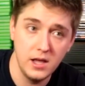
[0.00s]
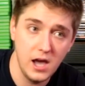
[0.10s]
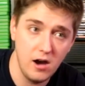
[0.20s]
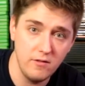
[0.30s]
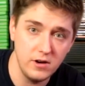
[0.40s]

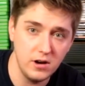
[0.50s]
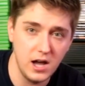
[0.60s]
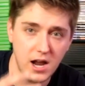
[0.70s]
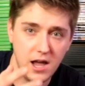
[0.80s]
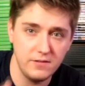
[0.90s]
However, you're
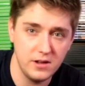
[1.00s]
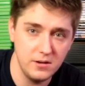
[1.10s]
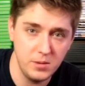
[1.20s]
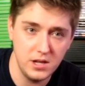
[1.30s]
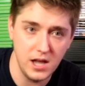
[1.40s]
kind of going
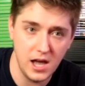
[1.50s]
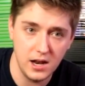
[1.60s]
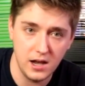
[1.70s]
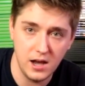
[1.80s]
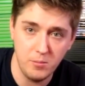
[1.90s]
to be
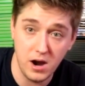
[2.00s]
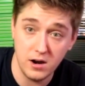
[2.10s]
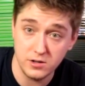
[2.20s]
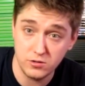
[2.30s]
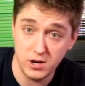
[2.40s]
at
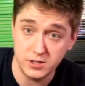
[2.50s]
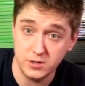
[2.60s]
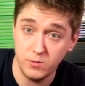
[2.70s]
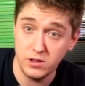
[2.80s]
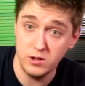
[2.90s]
buyer
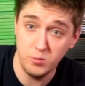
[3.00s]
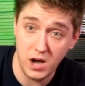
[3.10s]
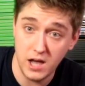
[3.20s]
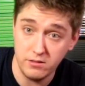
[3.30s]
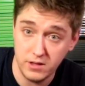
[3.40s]
discretion whether you
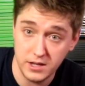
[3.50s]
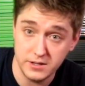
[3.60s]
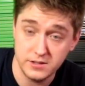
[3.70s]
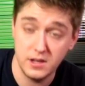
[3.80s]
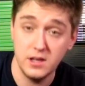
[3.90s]
buy
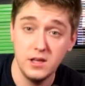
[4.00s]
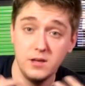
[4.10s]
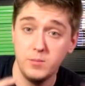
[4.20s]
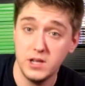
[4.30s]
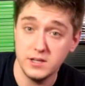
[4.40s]
things,
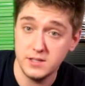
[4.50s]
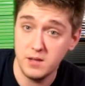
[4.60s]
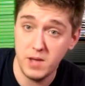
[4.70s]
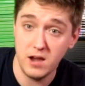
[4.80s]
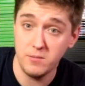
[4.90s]
because
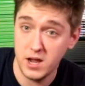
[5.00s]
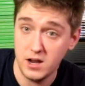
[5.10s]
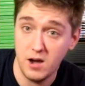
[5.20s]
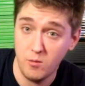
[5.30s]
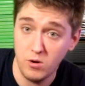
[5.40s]
they may or may
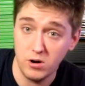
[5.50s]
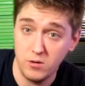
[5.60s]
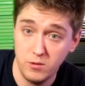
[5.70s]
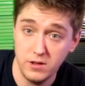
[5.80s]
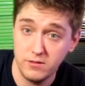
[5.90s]
not
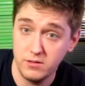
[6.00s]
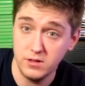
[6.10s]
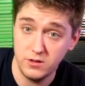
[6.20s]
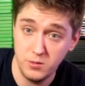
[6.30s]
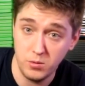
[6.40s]
work with
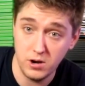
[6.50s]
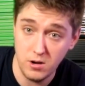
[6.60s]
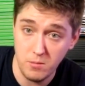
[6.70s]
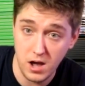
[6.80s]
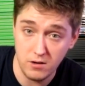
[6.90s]
the
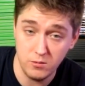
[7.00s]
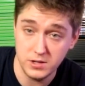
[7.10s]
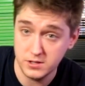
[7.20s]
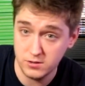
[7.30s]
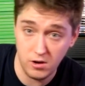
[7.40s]
2.0 model,
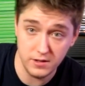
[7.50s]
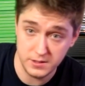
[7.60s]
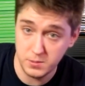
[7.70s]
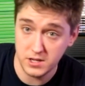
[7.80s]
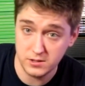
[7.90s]
which is all
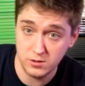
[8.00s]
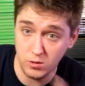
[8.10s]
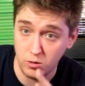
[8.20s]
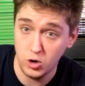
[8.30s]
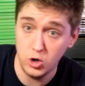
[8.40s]
that's being
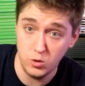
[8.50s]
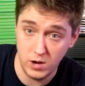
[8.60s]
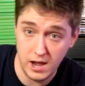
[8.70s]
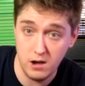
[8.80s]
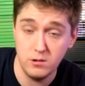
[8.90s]
sold new
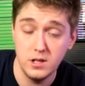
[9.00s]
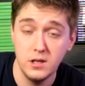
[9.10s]
now.